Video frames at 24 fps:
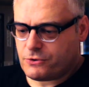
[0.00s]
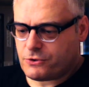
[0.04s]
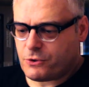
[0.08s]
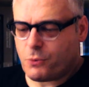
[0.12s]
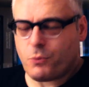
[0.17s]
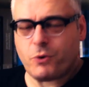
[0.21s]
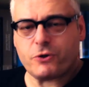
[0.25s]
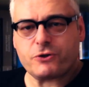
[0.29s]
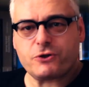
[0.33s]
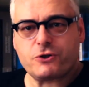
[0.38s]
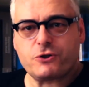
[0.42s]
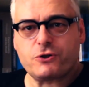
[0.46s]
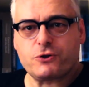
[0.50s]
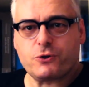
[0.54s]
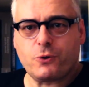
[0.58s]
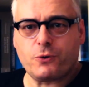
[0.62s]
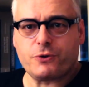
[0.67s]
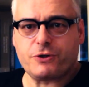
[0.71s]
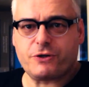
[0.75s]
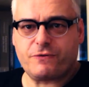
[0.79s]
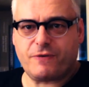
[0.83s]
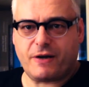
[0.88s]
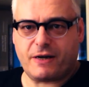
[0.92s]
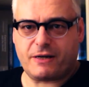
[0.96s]
So what
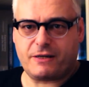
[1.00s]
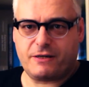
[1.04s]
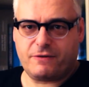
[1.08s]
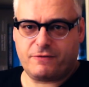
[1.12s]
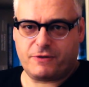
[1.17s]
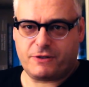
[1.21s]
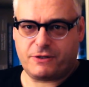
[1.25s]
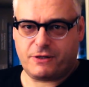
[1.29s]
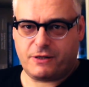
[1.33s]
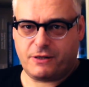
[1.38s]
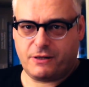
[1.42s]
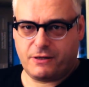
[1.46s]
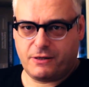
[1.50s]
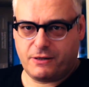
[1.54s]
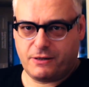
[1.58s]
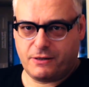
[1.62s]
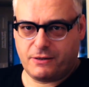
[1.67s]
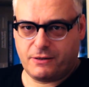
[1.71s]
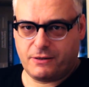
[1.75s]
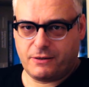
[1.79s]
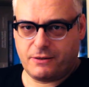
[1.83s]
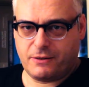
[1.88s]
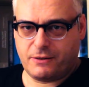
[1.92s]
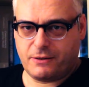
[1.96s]
sort of activity
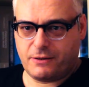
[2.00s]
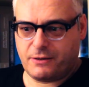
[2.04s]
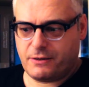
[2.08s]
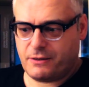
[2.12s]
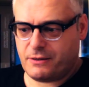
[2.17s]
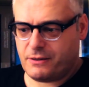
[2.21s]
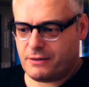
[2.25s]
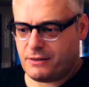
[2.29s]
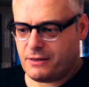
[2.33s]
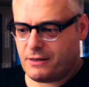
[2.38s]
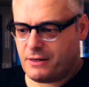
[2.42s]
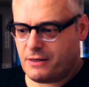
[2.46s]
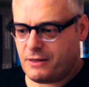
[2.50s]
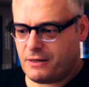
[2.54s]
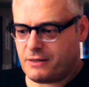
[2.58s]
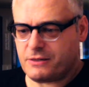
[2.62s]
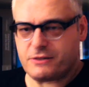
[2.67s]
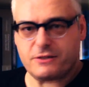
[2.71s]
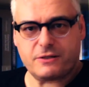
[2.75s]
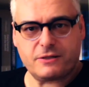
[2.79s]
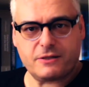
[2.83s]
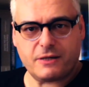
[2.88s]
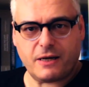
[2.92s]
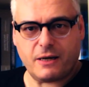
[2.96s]

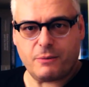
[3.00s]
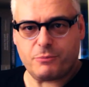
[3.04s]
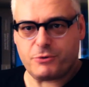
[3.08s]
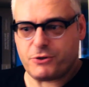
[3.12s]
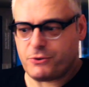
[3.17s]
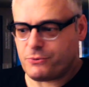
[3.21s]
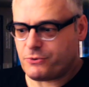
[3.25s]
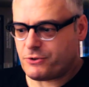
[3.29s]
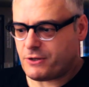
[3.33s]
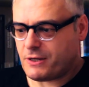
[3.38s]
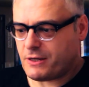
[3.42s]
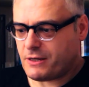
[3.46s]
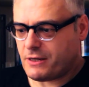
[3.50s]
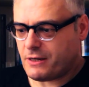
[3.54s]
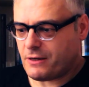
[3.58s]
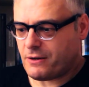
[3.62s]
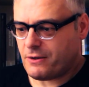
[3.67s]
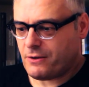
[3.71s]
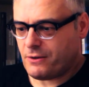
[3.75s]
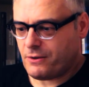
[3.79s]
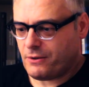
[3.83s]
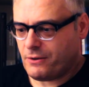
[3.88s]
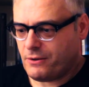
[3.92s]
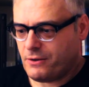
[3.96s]
is type 2 thinking
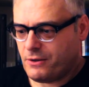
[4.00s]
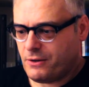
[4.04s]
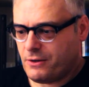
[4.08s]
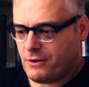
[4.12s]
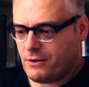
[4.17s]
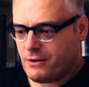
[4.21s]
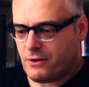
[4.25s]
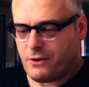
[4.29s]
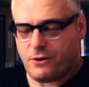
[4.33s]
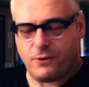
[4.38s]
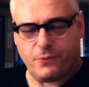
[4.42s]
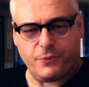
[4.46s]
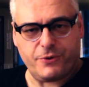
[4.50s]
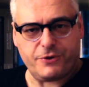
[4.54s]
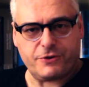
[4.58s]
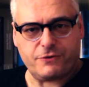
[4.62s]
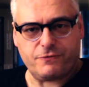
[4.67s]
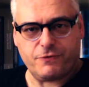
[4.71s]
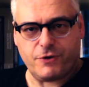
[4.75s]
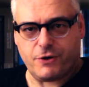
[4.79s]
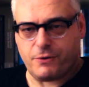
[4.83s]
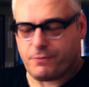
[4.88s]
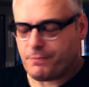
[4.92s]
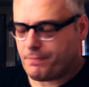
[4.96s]
on
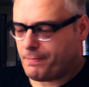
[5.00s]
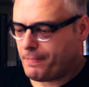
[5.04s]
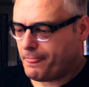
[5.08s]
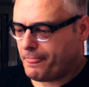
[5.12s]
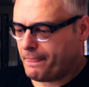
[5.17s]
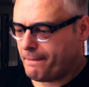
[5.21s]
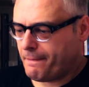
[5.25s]
this view?